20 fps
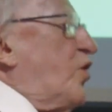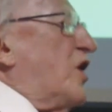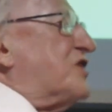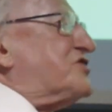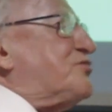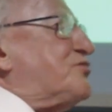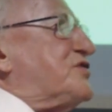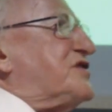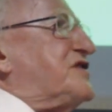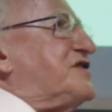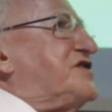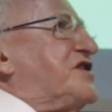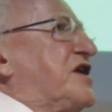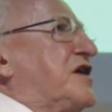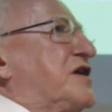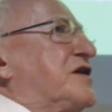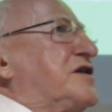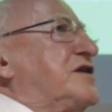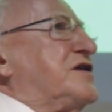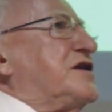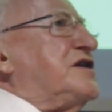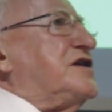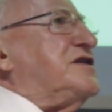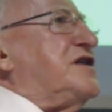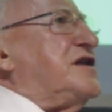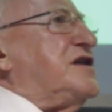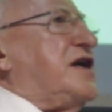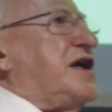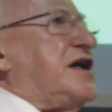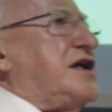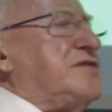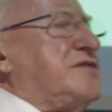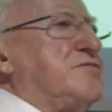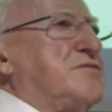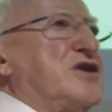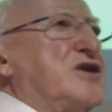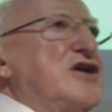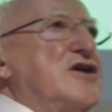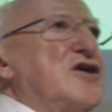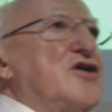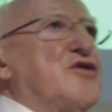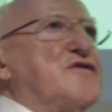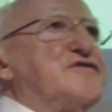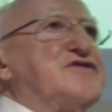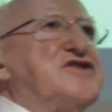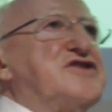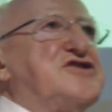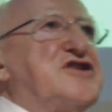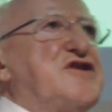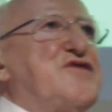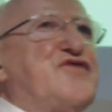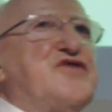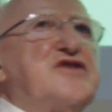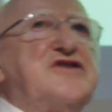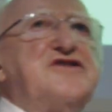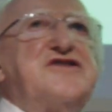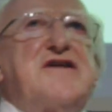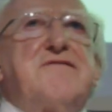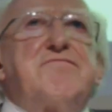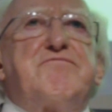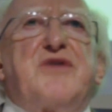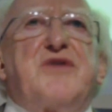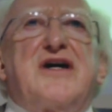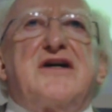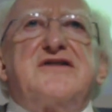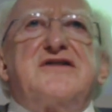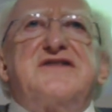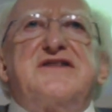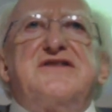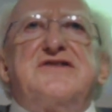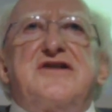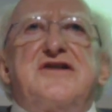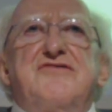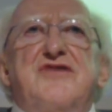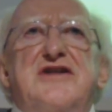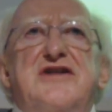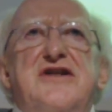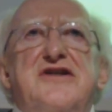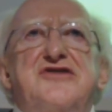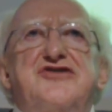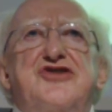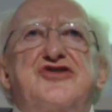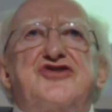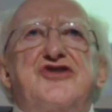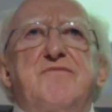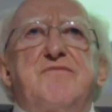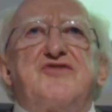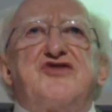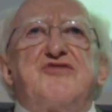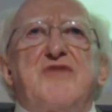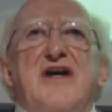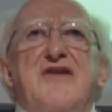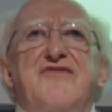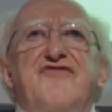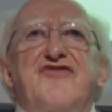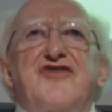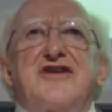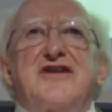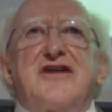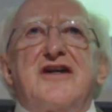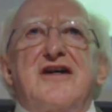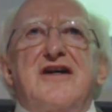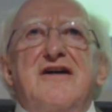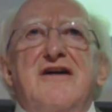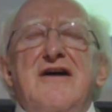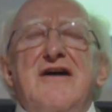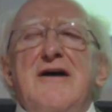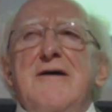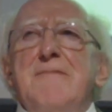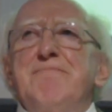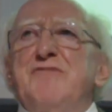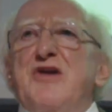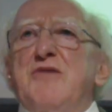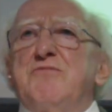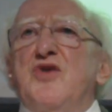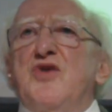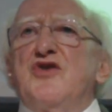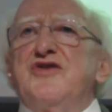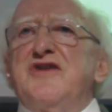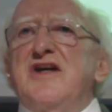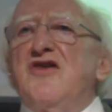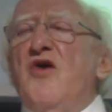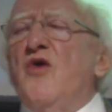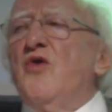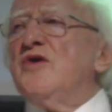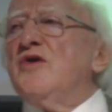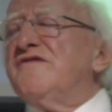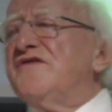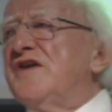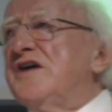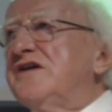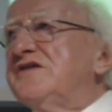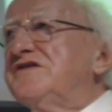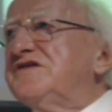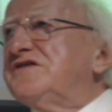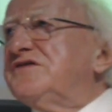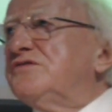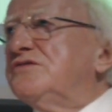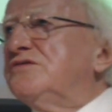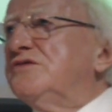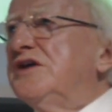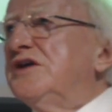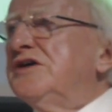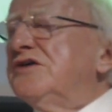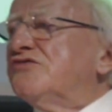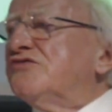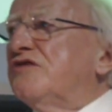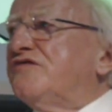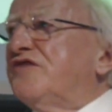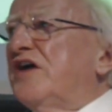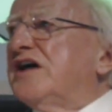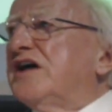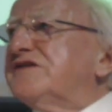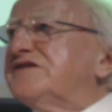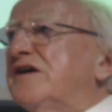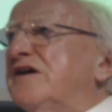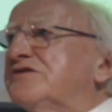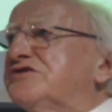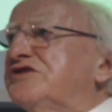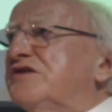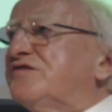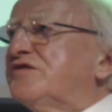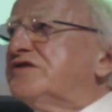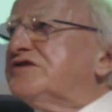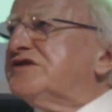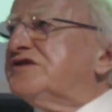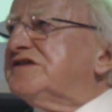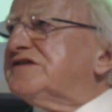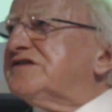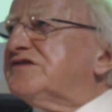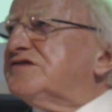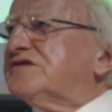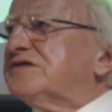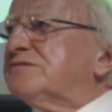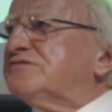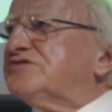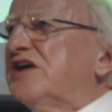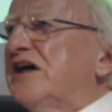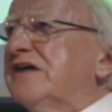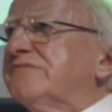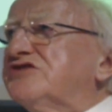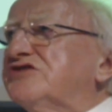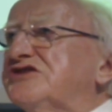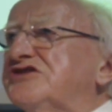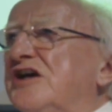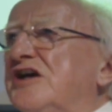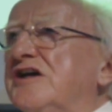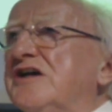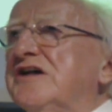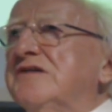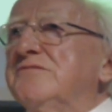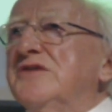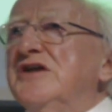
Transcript: what was done in the name of the different empires and their relationship to Africa. No more than all of us who revise our different histories from time to time,